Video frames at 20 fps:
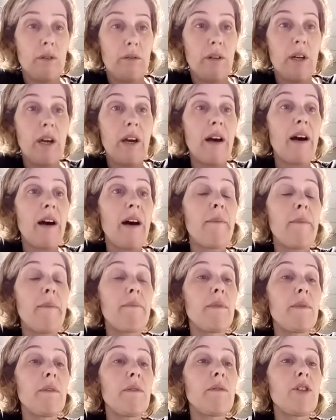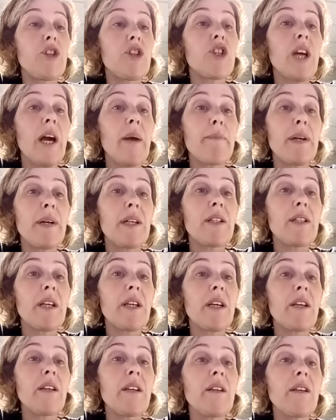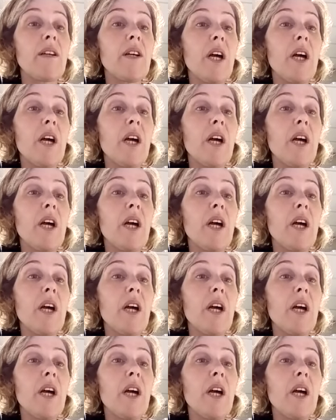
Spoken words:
shepherding,